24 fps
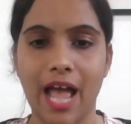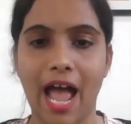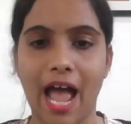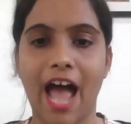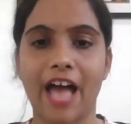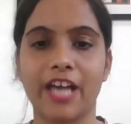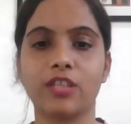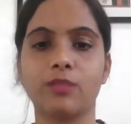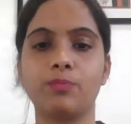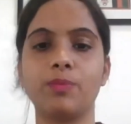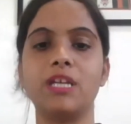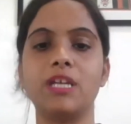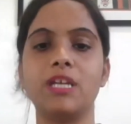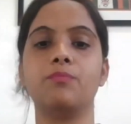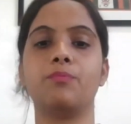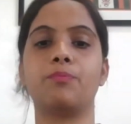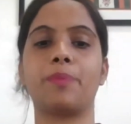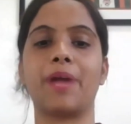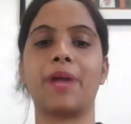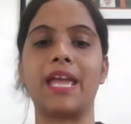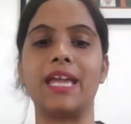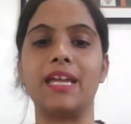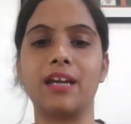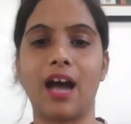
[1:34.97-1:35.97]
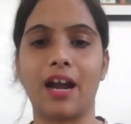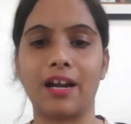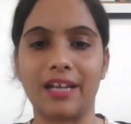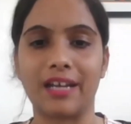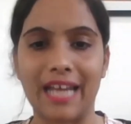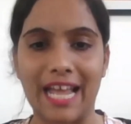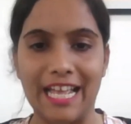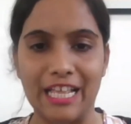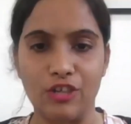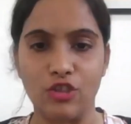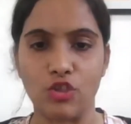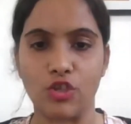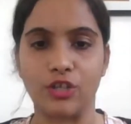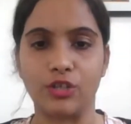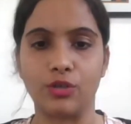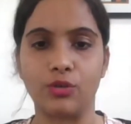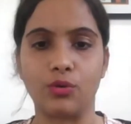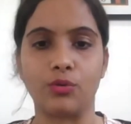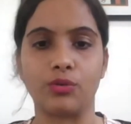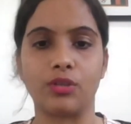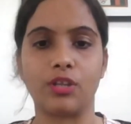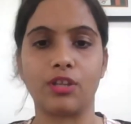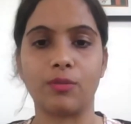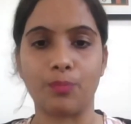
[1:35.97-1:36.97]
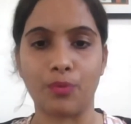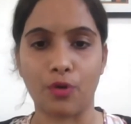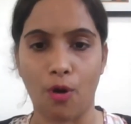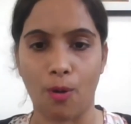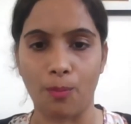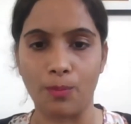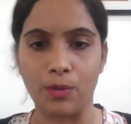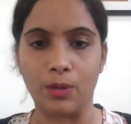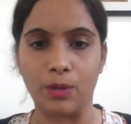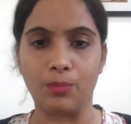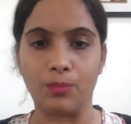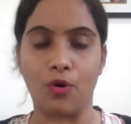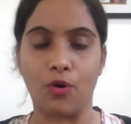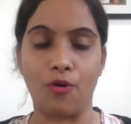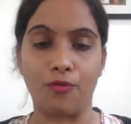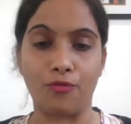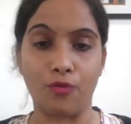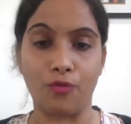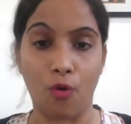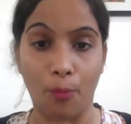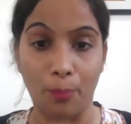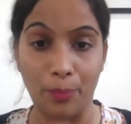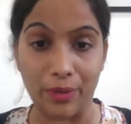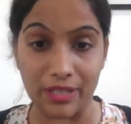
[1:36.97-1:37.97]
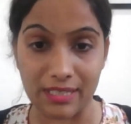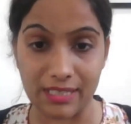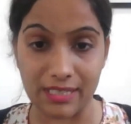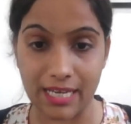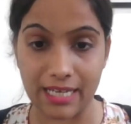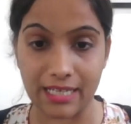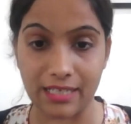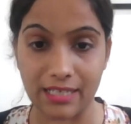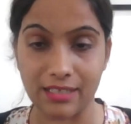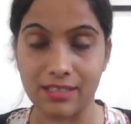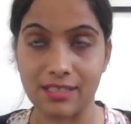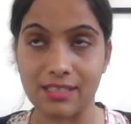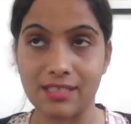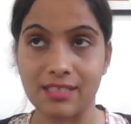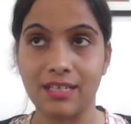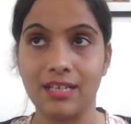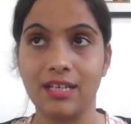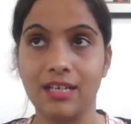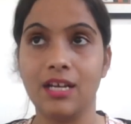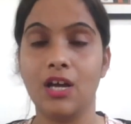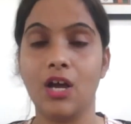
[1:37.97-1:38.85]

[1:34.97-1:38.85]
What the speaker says: has been paying attention to this problem of open science.